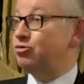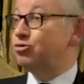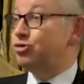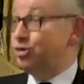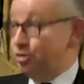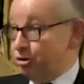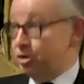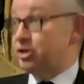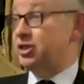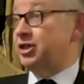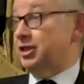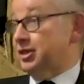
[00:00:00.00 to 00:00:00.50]

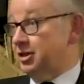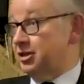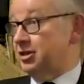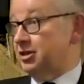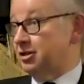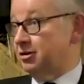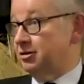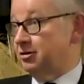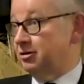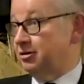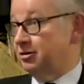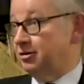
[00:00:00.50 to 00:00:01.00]
rooted,
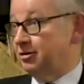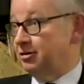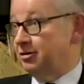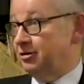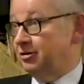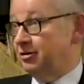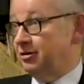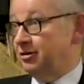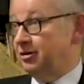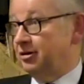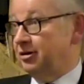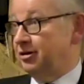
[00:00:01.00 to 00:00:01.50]

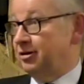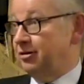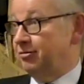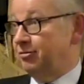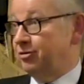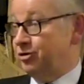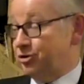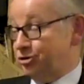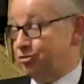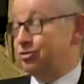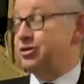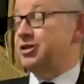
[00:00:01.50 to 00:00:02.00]

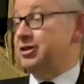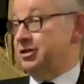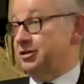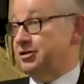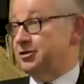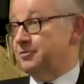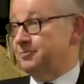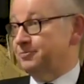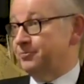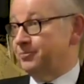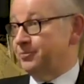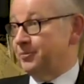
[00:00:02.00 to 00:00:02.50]
with trees.
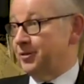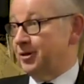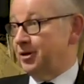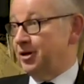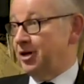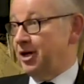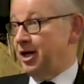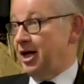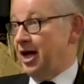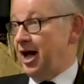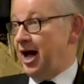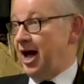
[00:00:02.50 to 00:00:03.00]

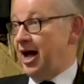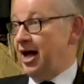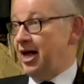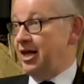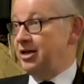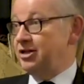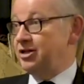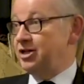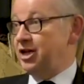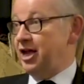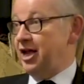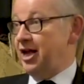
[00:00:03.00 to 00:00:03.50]

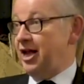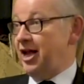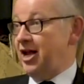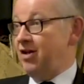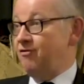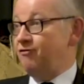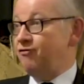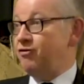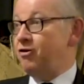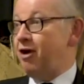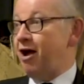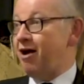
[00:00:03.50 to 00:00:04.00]
And
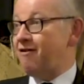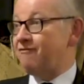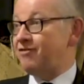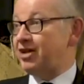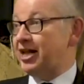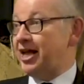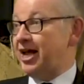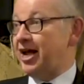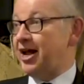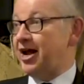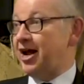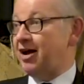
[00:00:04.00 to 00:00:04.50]
if we have a
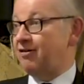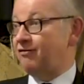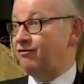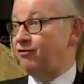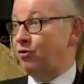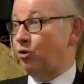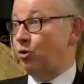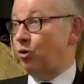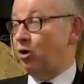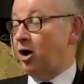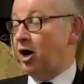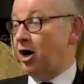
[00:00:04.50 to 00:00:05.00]
care
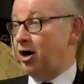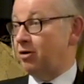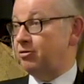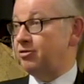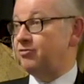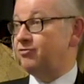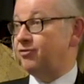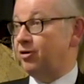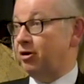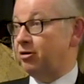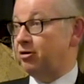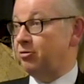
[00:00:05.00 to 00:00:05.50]
for our
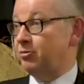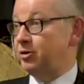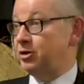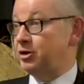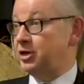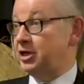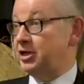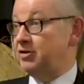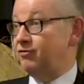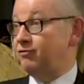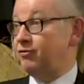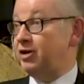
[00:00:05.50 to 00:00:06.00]

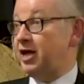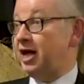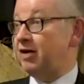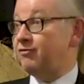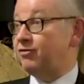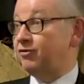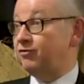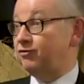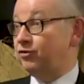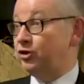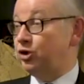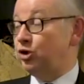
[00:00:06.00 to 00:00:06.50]
environment, and if we have
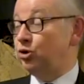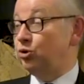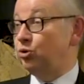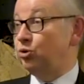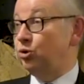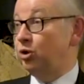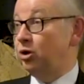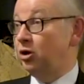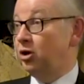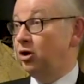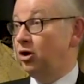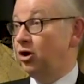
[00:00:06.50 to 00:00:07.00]
a
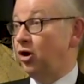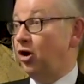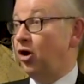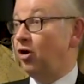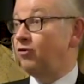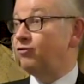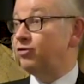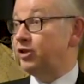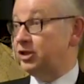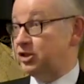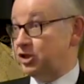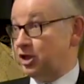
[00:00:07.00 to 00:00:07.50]
view
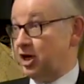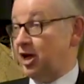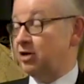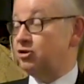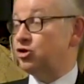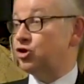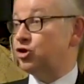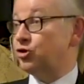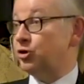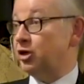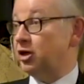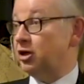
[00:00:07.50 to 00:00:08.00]
of this
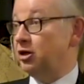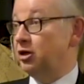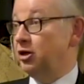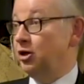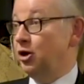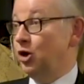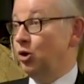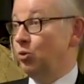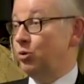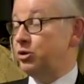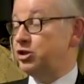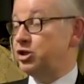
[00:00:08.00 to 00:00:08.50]
country
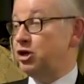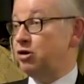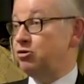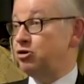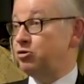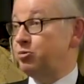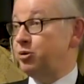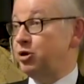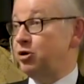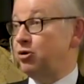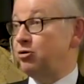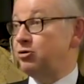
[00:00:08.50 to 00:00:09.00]
which goes
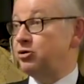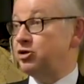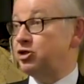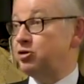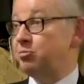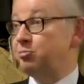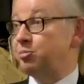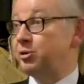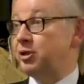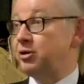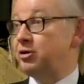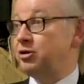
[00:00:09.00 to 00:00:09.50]
beyond
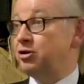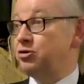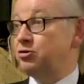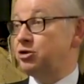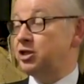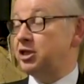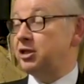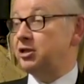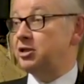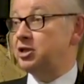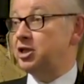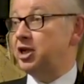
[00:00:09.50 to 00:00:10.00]
simply the
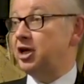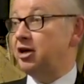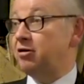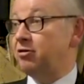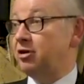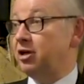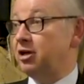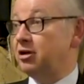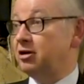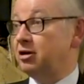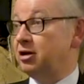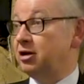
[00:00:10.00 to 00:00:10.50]

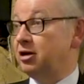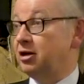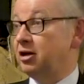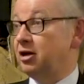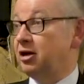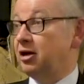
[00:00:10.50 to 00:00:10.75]
utilitarian